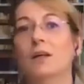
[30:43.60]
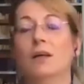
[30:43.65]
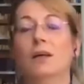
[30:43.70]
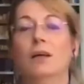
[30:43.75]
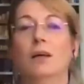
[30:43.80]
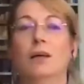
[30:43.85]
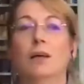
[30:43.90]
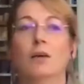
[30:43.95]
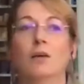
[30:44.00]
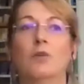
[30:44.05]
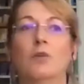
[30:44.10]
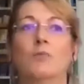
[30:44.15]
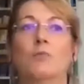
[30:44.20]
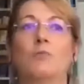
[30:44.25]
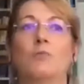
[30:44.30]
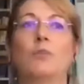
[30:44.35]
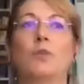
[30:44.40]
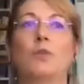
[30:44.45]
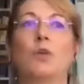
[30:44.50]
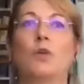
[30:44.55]

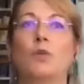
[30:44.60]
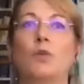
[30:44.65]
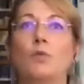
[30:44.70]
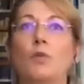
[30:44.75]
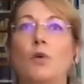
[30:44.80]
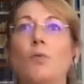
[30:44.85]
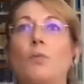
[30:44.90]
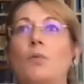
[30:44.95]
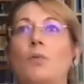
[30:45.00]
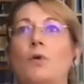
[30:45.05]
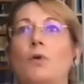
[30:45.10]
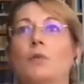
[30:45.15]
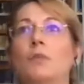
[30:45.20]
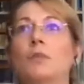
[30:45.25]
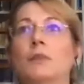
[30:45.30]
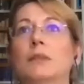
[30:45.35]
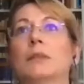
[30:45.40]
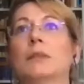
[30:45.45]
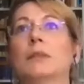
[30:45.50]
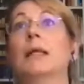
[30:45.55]
you know, for
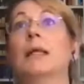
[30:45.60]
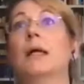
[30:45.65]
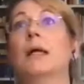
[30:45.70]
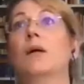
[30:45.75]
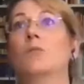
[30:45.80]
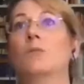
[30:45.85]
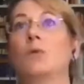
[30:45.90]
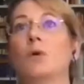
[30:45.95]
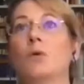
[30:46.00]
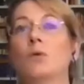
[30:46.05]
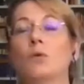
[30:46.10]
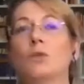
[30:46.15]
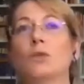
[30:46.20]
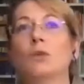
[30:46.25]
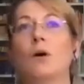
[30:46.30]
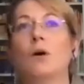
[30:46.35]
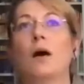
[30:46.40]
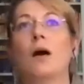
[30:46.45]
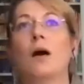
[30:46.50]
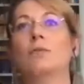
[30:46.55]
profit. And there we
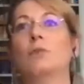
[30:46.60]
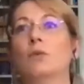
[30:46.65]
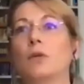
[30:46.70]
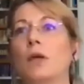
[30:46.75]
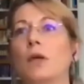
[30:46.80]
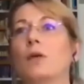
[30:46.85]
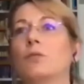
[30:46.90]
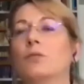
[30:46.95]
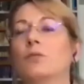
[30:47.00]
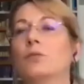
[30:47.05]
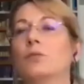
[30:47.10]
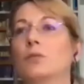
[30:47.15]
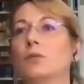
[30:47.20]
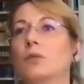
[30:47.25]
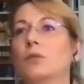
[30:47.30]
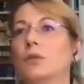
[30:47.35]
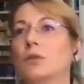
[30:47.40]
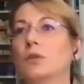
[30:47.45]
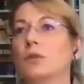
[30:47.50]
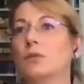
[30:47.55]
also have, okay,
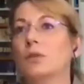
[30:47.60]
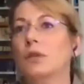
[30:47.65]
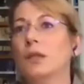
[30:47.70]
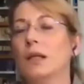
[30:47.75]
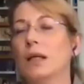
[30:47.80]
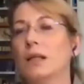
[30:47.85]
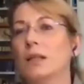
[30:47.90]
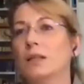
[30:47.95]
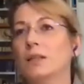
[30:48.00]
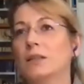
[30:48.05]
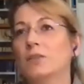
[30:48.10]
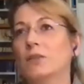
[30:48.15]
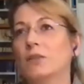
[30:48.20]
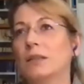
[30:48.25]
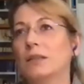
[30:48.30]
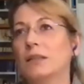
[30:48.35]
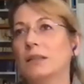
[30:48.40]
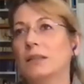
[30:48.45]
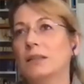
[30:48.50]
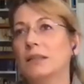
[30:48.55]
food related
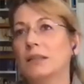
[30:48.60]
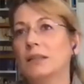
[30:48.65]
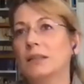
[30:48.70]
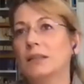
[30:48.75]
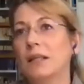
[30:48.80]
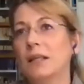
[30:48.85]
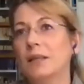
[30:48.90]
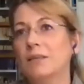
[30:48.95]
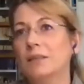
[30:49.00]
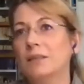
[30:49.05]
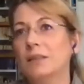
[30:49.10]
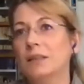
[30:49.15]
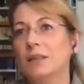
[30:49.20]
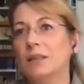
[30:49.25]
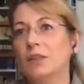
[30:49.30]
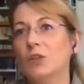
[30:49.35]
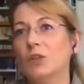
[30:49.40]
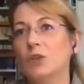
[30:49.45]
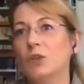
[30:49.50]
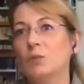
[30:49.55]
risks and safety
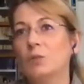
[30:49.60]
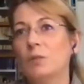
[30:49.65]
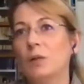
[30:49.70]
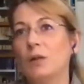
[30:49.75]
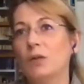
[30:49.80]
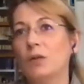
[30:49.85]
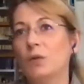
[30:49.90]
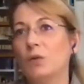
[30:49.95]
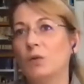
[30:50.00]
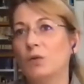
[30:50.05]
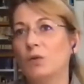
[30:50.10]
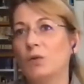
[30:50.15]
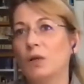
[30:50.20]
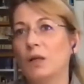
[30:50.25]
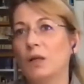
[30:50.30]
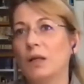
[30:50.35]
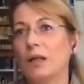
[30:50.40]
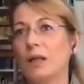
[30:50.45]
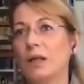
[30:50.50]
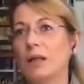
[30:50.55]
issues, but not
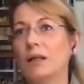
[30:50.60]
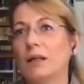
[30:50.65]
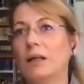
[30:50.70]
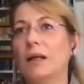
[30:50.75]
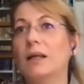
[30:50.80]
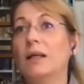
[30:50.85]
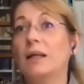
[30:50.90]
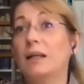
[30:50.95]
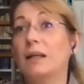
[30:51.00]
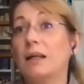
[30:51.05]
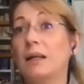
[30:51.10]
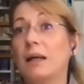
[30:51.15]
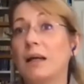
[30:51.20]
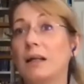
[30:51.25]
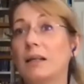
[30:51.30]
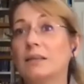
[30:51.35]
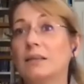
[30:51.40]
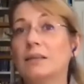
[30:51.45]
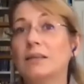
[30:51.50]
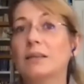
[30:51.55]
really anything
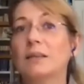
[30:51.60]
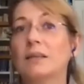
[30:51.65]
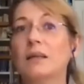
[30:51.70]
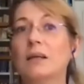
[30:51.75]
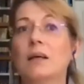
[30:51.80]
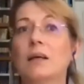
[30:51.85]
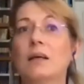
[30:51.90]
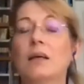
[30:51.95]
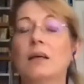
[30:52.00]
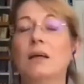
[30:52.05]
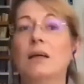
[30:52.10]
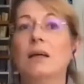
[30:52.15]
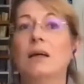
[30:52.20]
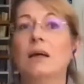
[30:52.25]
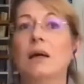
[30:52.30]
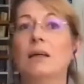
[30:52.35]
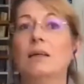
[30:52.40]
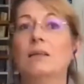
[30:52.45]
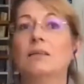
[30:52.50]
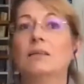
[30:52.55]
else.
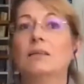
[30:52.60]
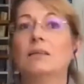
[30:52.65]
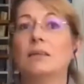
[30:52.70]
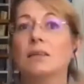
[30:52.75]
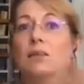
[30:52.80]
And